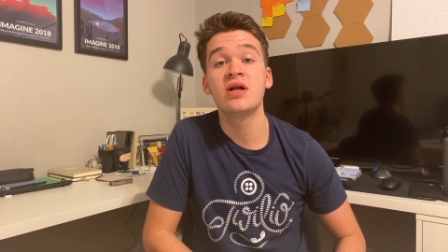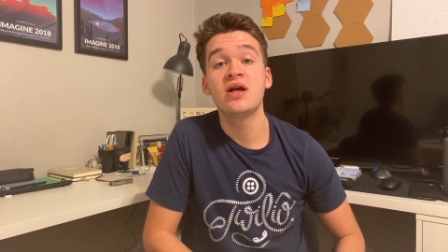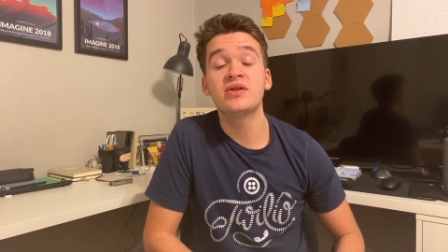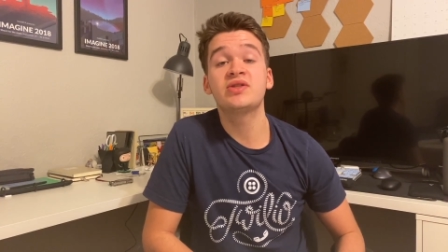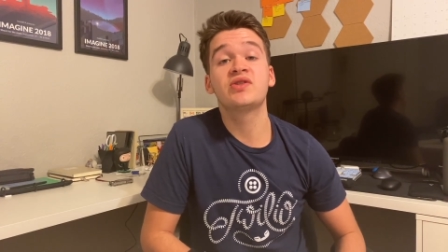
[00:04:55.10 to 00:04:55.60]

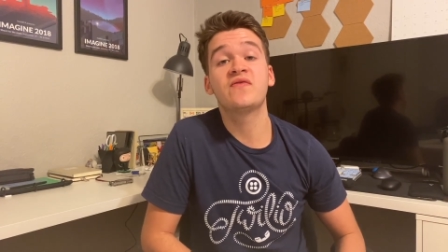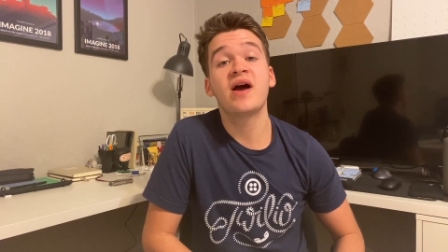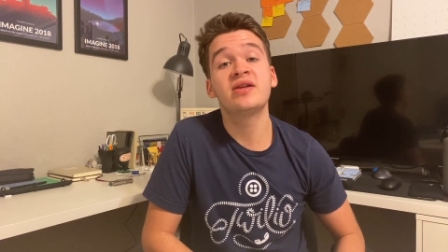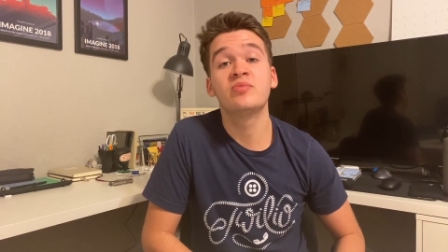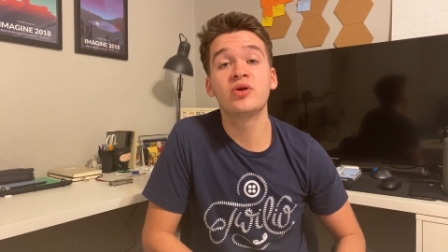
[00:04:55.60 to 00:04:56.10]
This is
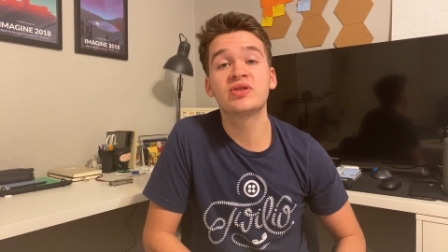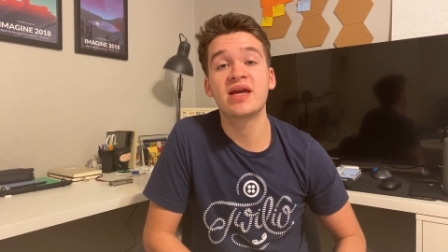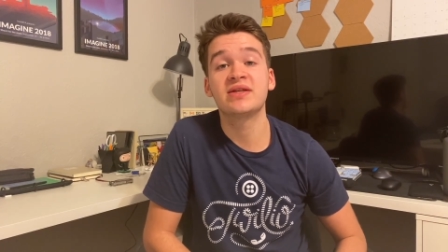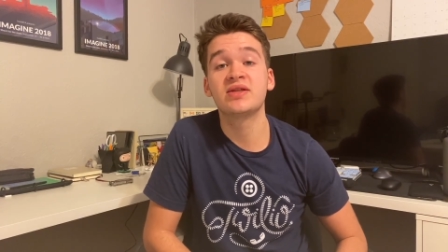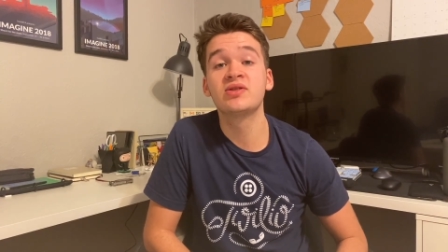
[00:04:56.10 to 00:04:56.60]
fine in most
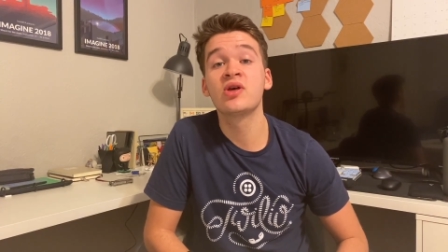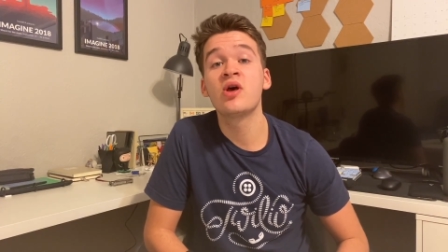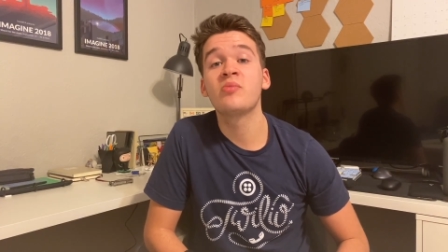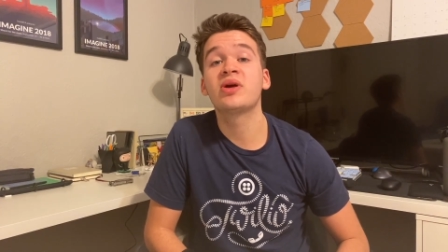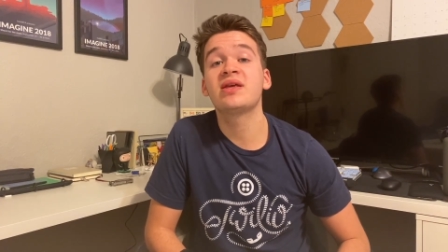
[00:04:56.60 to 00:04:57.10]
cases,
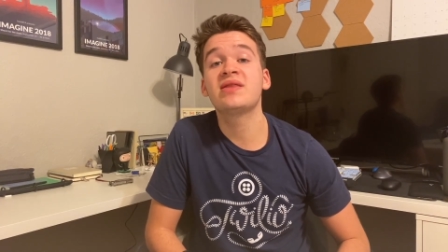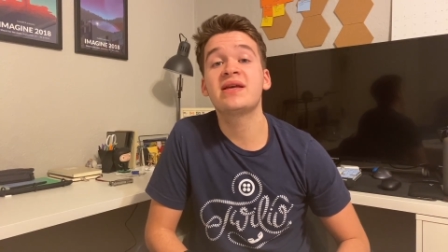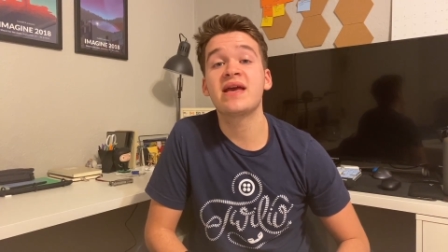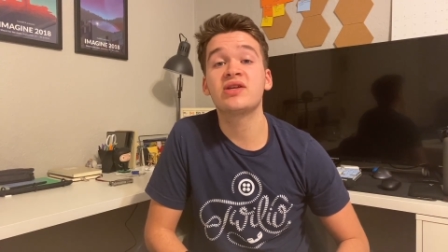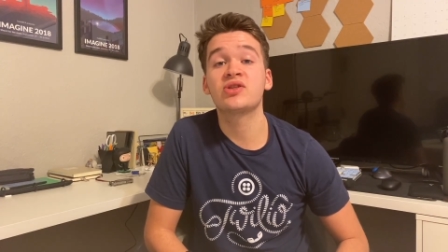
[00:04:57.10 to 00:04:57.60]
but in the
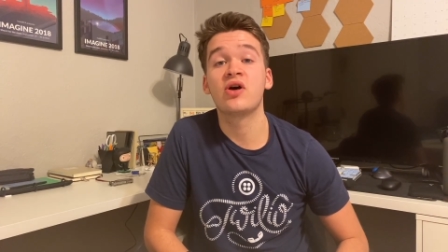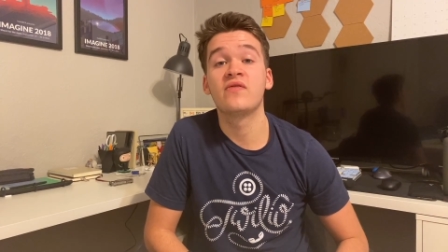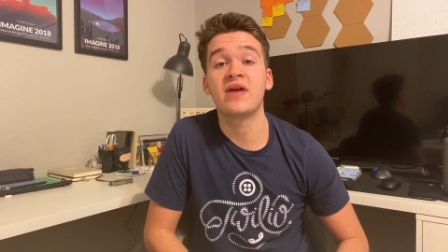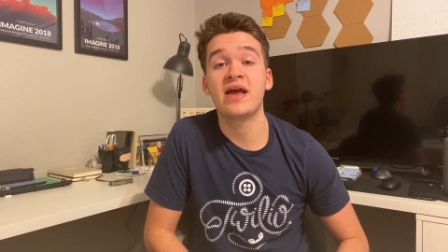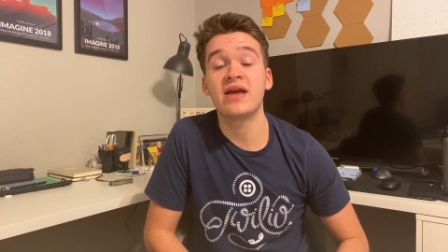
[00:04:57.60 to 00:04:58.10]
case of
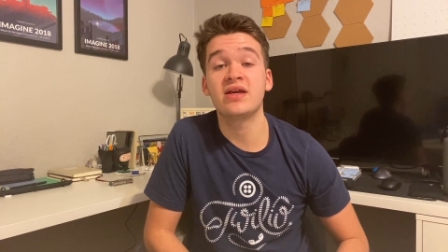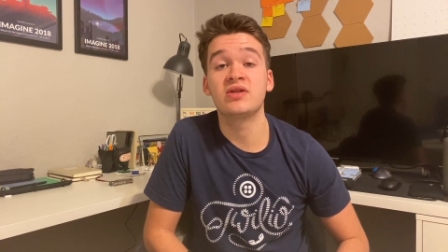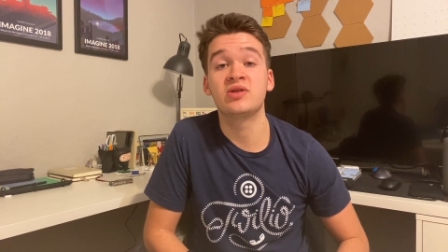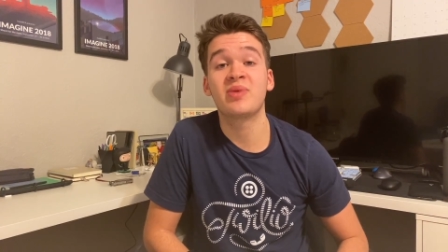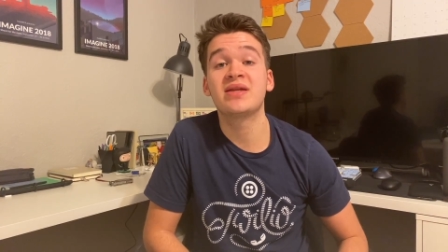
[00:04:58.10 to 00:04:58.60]
a
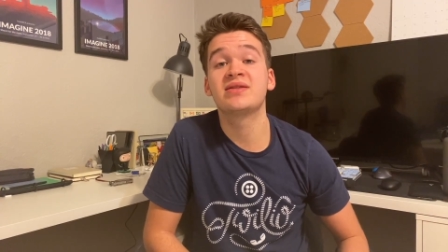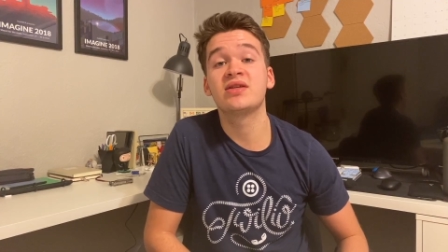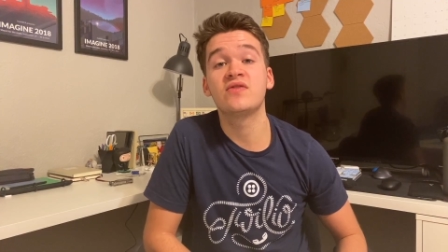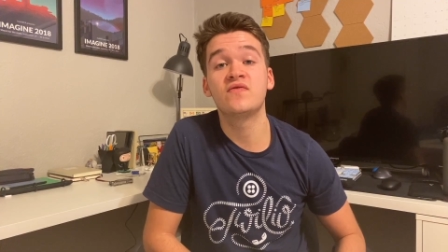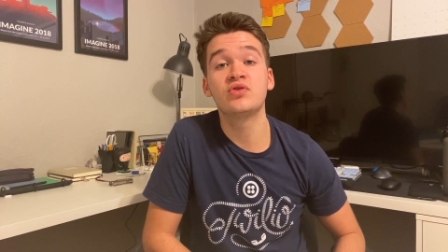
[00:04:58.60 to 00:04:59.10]
dependency
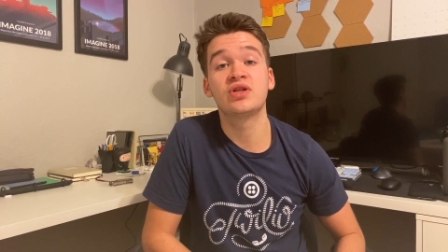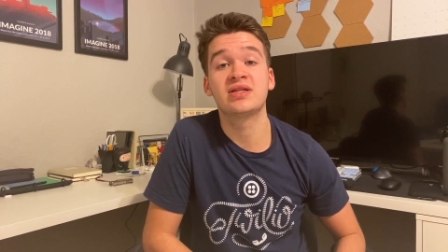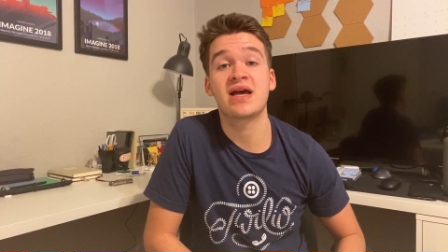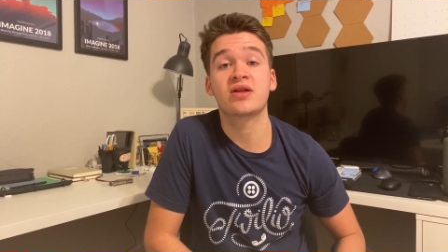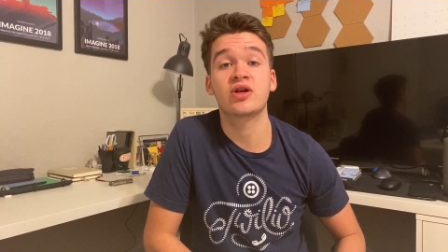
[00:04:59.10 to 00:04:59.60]
confusion
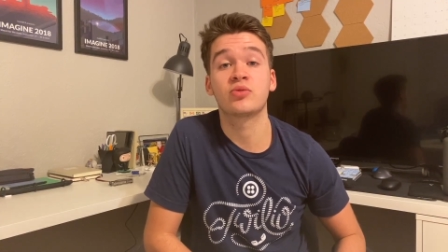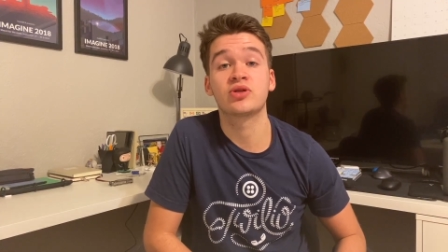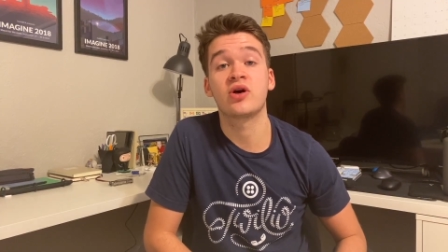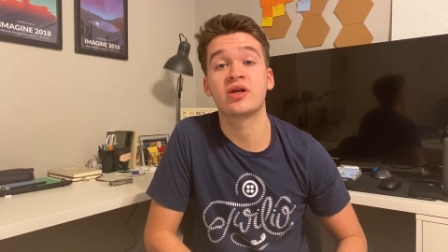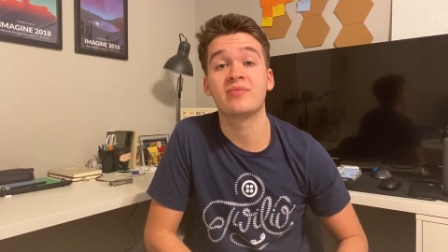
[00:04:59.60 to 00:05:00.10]
attack like we're
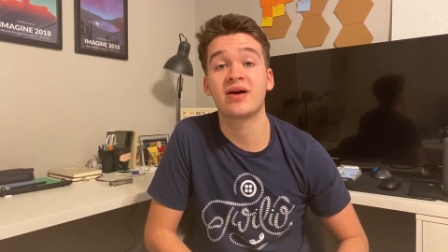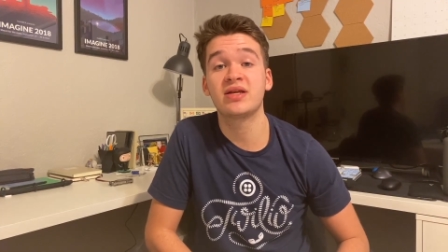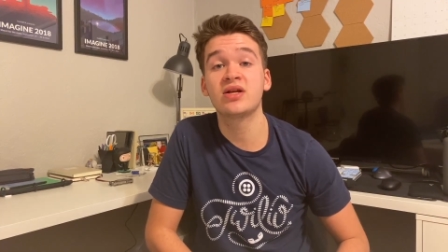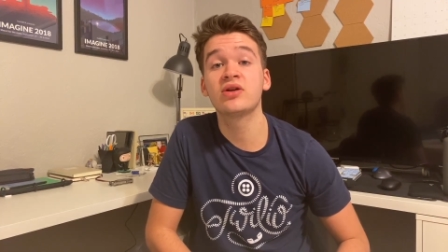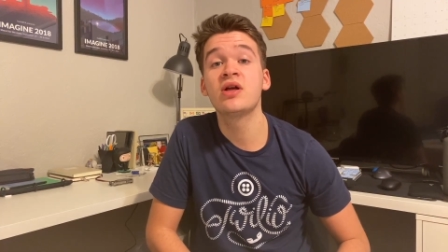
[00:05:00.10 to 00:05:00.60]
talking about
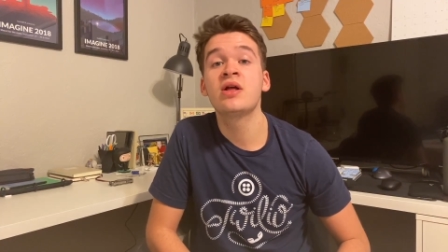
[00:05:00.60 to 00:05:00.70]
here,